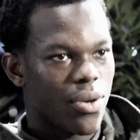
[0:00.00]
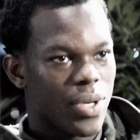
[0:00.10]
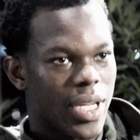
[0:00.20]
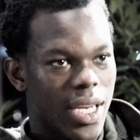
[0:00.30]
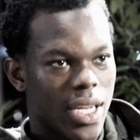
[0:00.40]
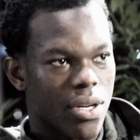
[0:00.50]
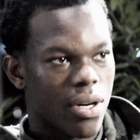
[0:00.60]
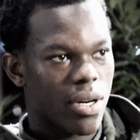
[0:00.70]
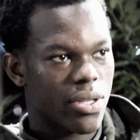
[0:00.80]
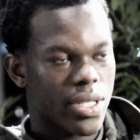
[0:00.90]
With the Atlanta
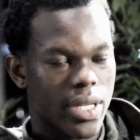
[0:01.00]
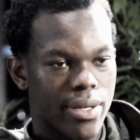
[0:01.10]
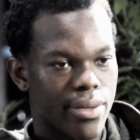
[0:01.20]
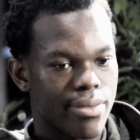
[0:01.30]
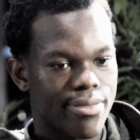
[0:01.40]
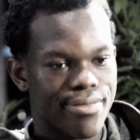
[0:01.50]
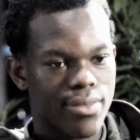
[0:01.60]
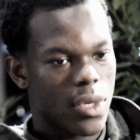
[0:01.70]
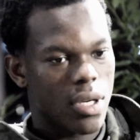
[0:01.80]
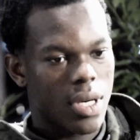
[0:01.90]
Hawks, and
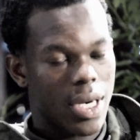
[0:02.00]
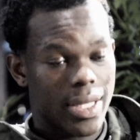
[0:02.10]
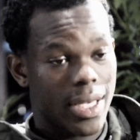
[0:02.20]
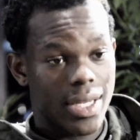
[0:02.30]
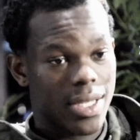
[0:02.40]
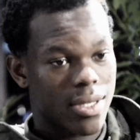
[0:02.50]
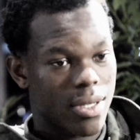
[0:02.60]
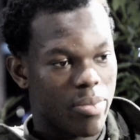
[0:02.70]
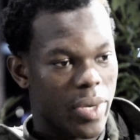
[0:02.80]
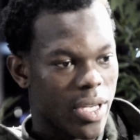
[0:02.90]
I think that's
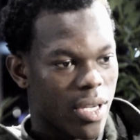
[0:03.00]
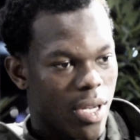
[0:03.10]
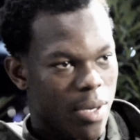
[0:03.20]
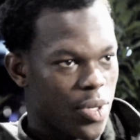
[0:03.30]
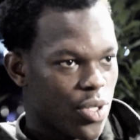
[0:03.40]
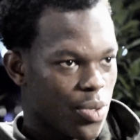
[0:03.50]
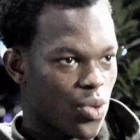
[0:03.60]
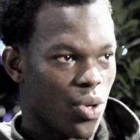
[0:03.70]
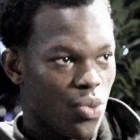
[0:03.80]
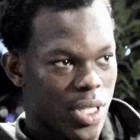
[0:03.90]
a big accomplishment
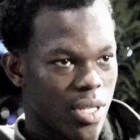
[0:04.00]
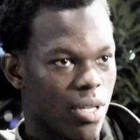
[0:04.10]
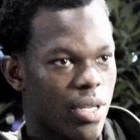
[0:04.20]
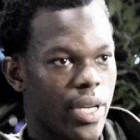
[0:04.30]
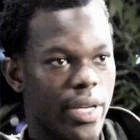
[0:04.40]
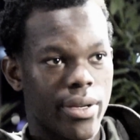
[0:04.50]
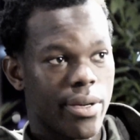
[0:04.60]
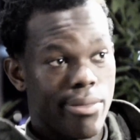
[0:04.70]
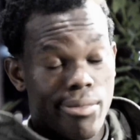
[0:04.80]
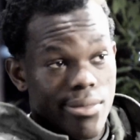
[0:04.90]
what we took.
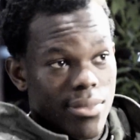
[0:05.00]
And